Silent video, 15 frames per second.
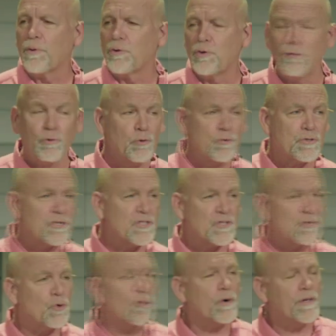you lose the
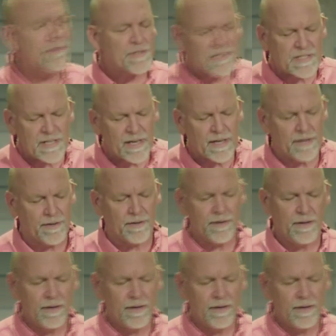story of sin